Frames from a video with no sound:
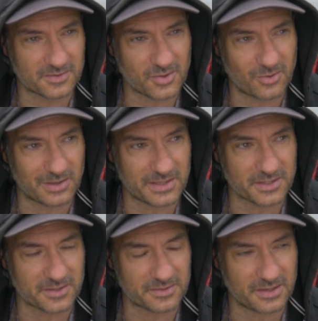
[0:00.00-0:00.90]

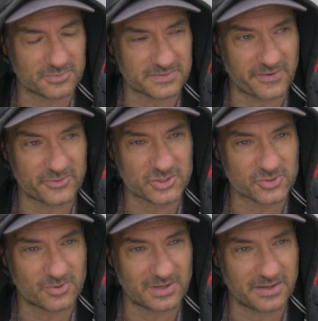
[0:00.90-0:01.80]
colleague. That was very
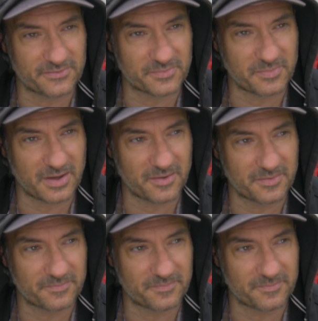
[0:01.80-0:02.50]
short-lived, but